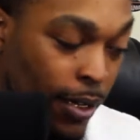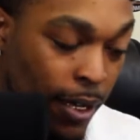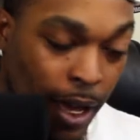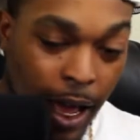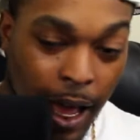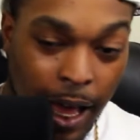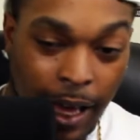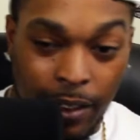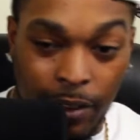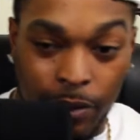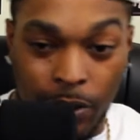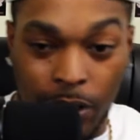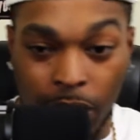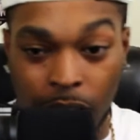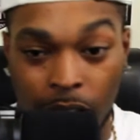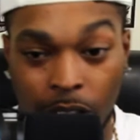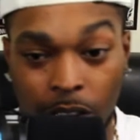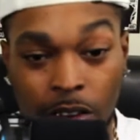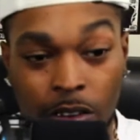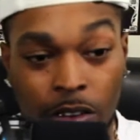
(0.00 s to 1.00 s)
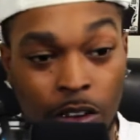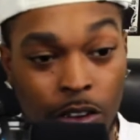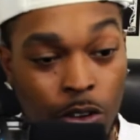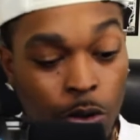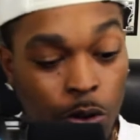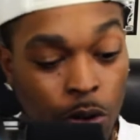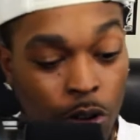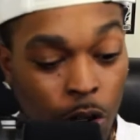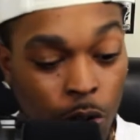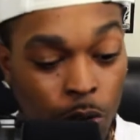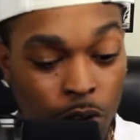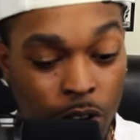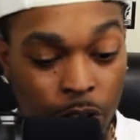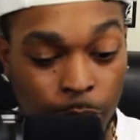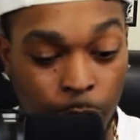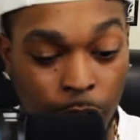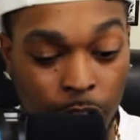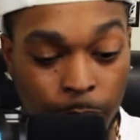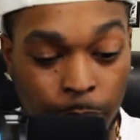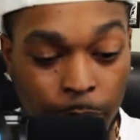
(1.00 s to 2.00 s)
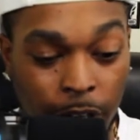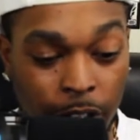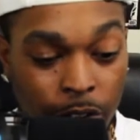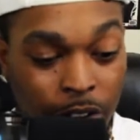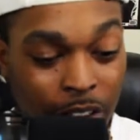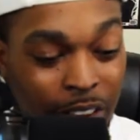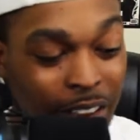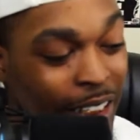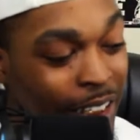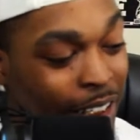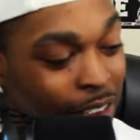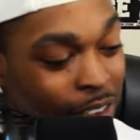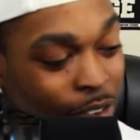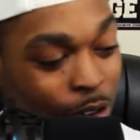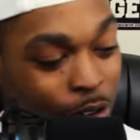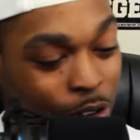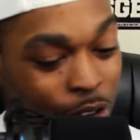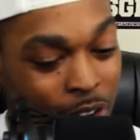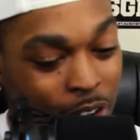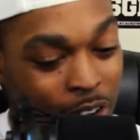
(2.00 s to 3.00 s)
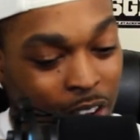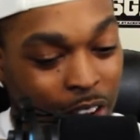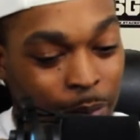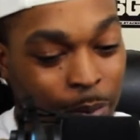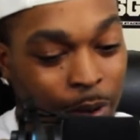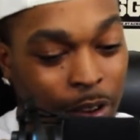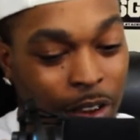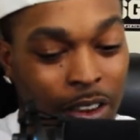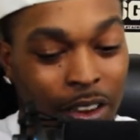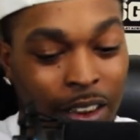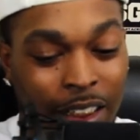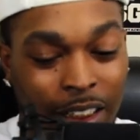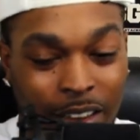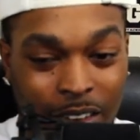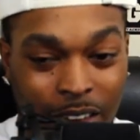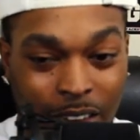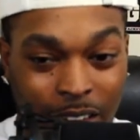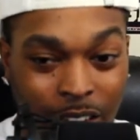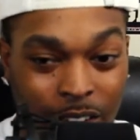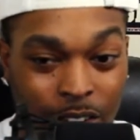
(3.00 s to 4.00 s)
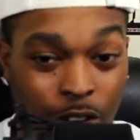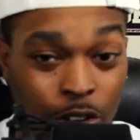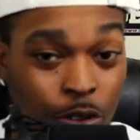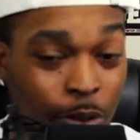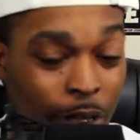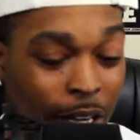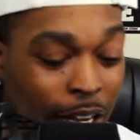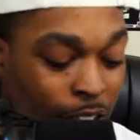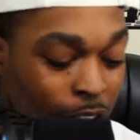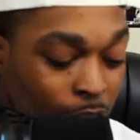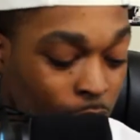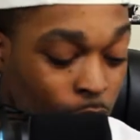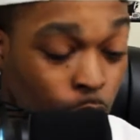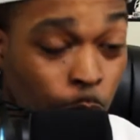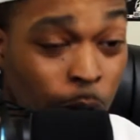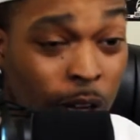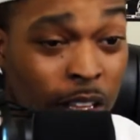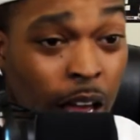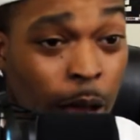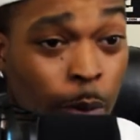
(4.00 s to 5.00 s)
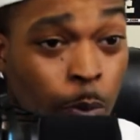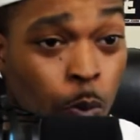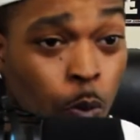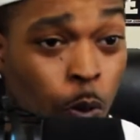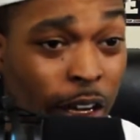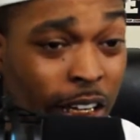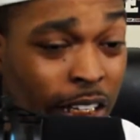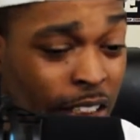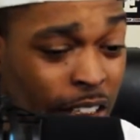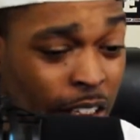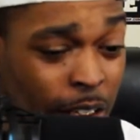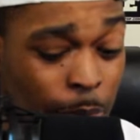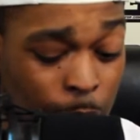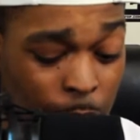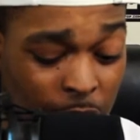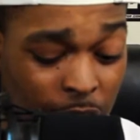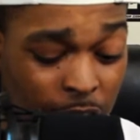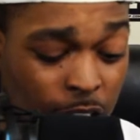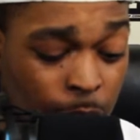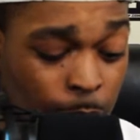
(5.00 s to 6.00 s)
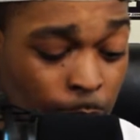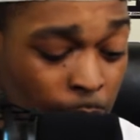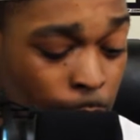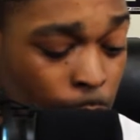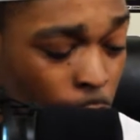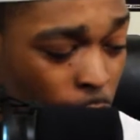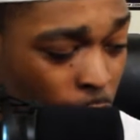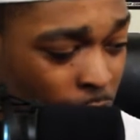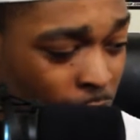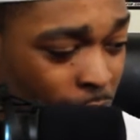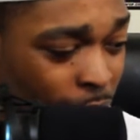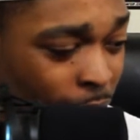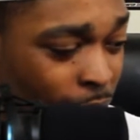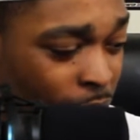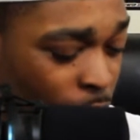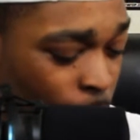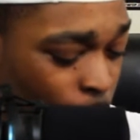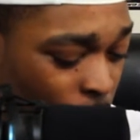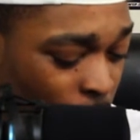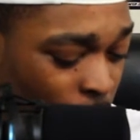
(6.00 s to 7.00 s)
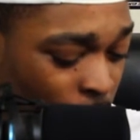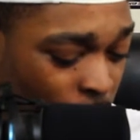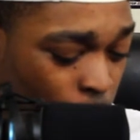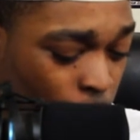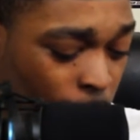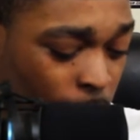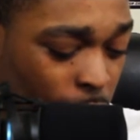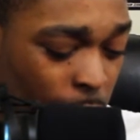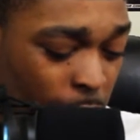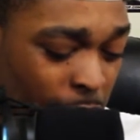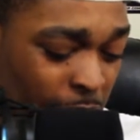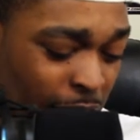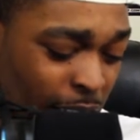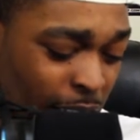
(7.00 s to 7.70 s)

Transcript: I don't think the new coach is much better. The Knicks are just going to be the Knicks. The Knicks are trash. I don't know why I'm wasting minutes of my podcast speaking about the Knicks.